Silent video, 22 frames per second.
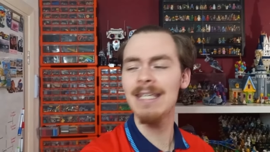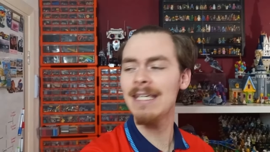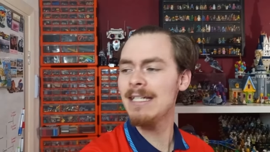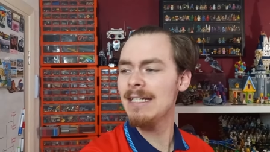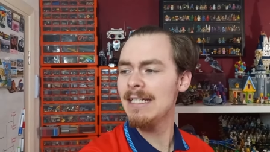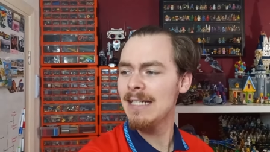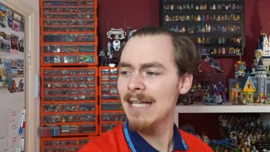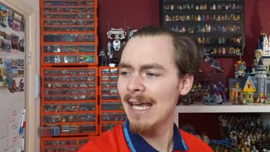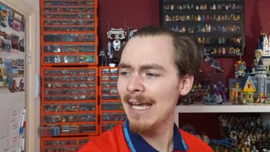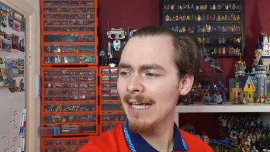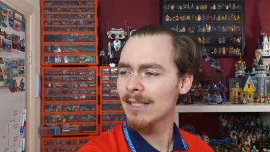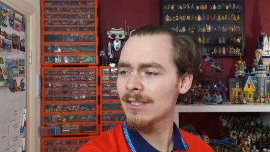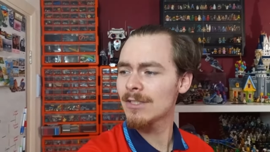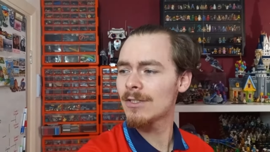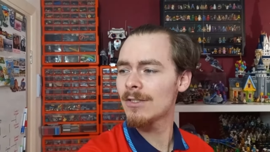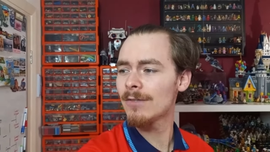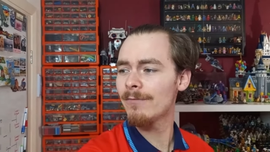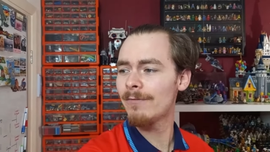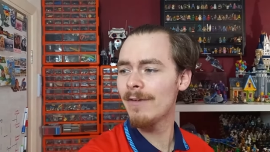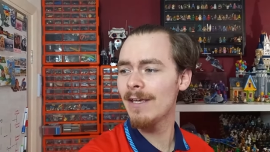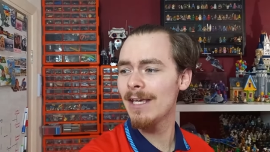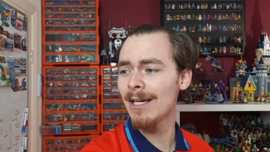The next
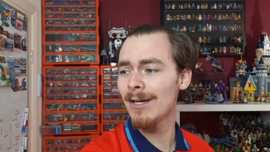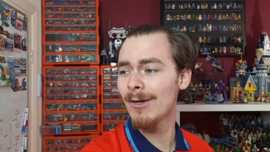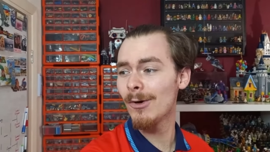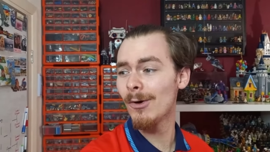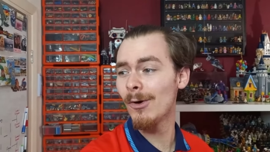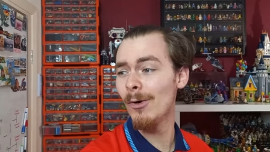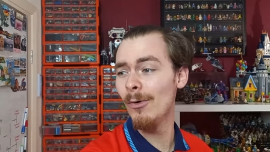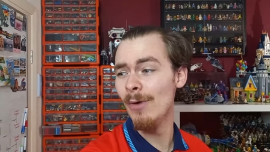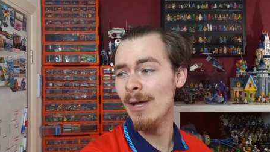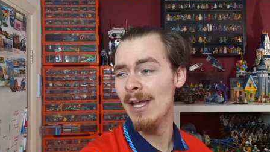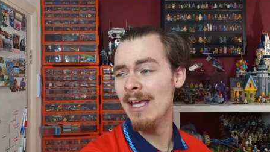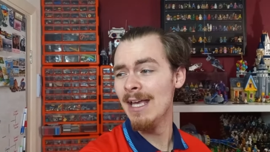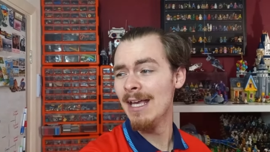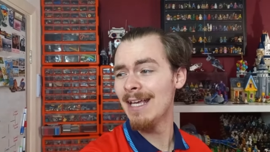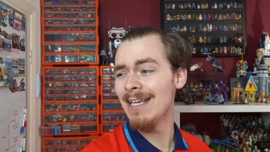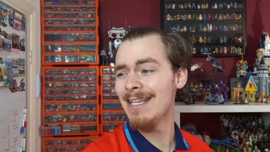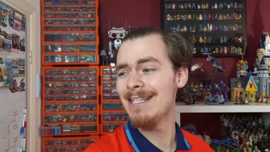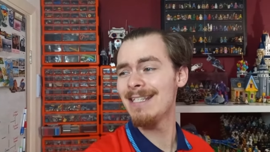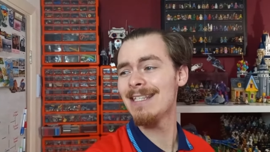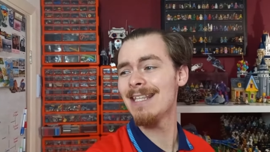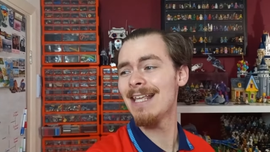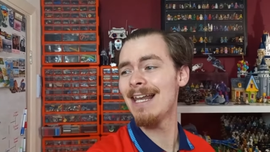vehicle
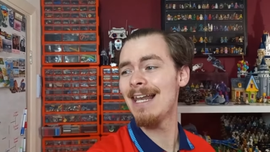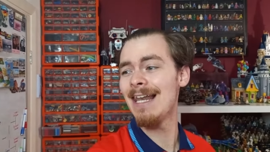is the